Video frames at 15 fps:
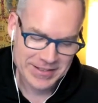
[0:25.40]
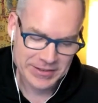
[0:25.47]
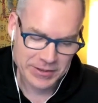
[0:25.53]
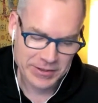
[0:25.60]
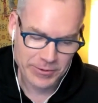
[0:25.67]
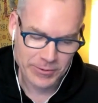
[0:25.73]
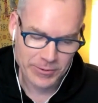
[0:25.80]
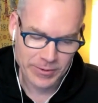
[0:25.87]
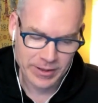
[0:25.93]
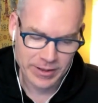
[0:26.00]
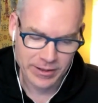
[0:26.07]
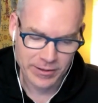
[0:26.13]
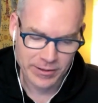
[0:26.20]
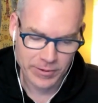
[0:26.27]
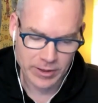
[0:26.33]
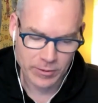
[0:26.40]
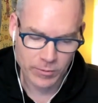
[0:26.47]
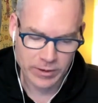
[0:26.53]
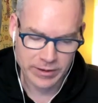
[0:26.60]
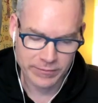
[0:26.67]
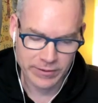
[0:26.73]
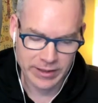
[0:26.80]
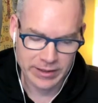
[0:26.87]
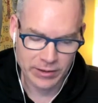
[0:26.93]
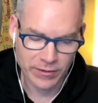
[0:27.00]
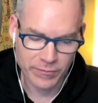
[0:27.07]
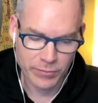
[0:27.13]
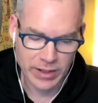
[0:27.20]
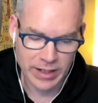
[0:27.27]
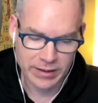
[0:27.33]
so, uh, we're going to work of letting go
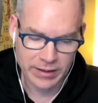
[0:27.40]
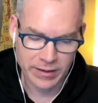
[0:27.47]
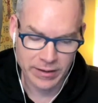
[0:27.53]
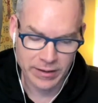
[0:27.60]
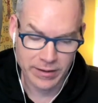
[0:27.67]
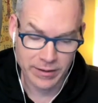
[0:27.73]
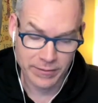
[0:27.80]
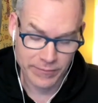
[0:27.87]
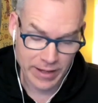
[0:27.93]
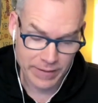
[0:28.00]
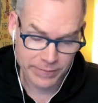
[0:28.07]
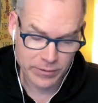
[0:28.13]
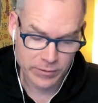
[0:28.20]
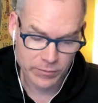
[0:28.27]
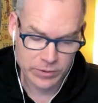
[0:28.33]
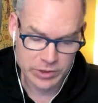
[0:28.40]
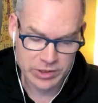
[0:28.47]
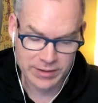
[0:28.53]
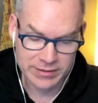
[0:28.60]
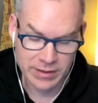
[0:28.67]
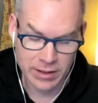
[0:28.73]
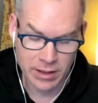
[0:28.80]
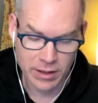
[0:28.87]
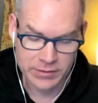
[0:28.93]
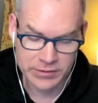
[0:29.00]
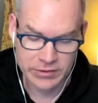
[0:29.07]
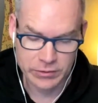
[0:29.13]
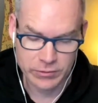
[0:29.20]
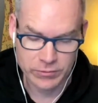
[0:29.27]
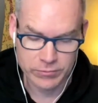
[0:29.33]
of, pra- uh, of effort, which is
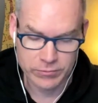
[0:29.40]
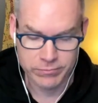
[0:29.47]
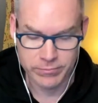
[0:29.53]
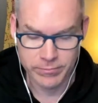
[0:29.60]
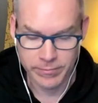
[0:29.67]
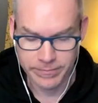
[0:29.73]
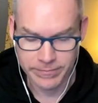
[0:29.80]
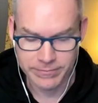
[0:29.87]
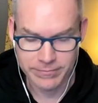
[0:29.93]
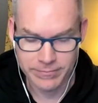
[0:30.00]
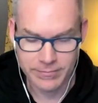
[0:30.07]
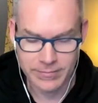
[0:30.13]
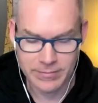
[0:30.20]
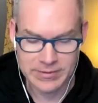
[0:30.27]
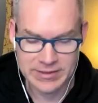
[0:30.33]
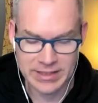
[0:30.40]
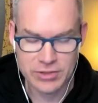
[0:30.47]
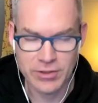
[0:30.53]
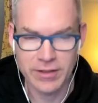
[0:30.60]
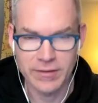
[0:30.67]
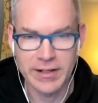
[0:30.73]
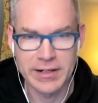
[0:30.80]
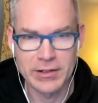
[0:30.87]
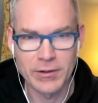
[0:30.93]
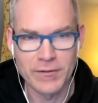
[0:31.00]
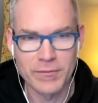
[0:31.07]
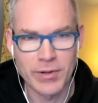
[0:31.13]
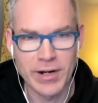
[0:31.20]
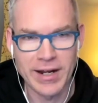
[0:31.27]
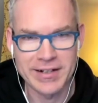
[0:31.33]
also essentially letting go
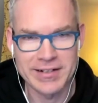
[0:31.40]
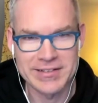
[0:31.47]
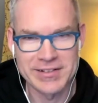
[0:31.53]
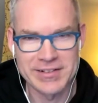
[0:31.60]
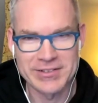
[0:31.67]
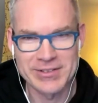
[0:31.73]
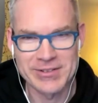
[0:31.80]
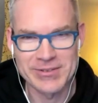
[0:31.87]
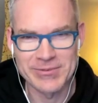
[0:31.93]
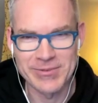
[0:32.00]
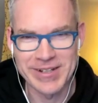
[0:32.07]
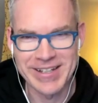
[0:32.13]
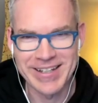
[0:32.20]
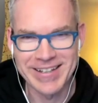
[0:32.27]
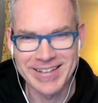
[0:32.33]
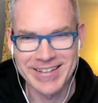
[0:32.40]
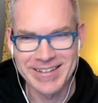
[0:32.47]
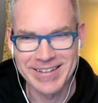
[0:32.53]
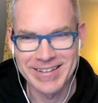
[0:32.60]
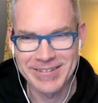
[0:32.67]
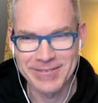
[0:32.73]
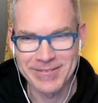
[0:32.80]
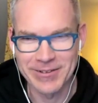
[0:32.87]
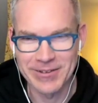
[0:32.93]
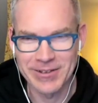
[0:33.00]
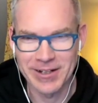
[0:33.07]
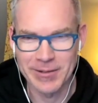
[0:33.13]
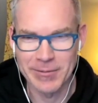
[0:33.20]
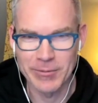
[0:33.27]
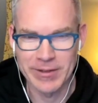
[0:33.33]
of practice in a certain way. We'll
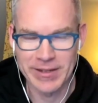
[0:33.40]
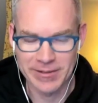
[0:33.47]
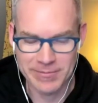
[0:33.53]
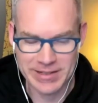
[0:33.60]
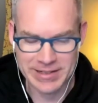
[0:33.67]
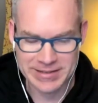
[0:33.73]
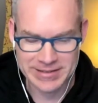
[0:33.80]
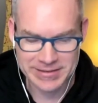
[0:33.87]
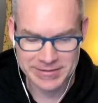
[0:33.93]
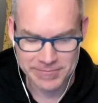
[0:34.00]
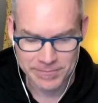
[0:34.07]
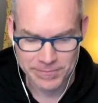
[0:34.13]
talk about what that means.